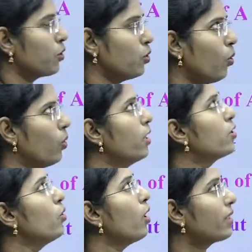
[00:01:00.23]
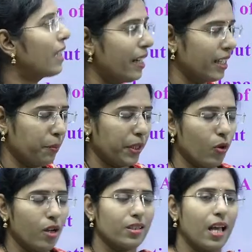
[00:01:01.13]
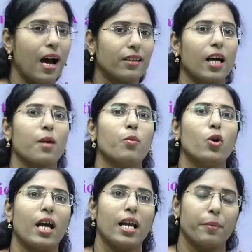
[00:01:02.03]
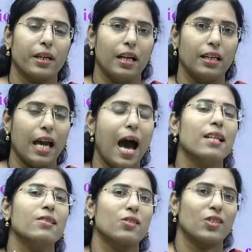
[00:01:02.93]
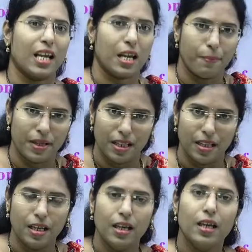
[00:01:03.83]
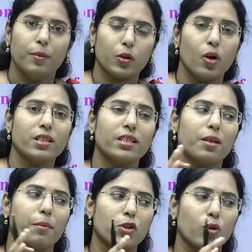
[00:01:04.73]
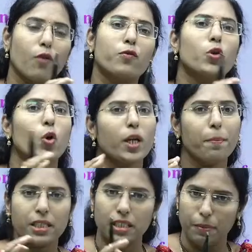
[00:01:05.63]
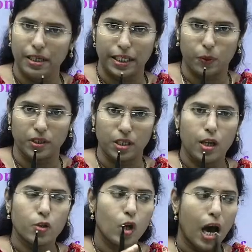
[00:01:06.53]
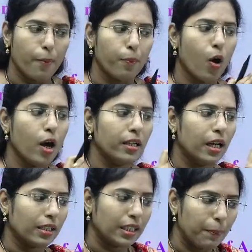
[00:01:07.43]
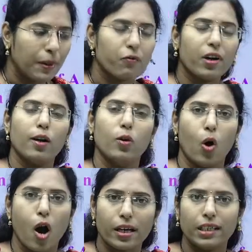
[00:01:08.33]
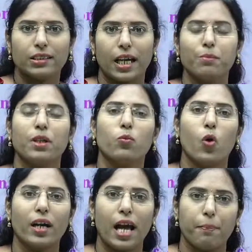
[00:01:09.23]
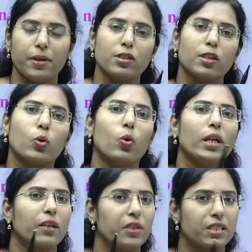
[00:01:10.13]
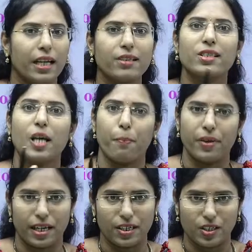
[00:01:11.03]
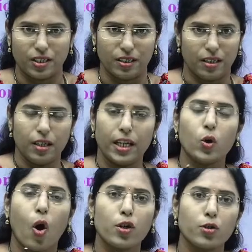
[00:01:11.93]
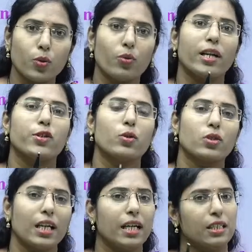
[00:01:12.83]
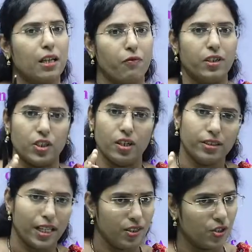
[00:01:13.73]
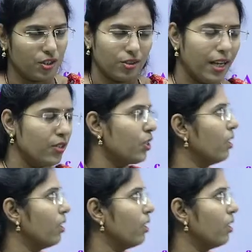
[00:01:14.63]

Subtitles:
No, it's not correct because they are thermodynamically unstable because it is a mixture of two immiscible liquids. So upon keeping for a longer time, then what happens? The two liquids get separated in order to reduce the interfacial tension.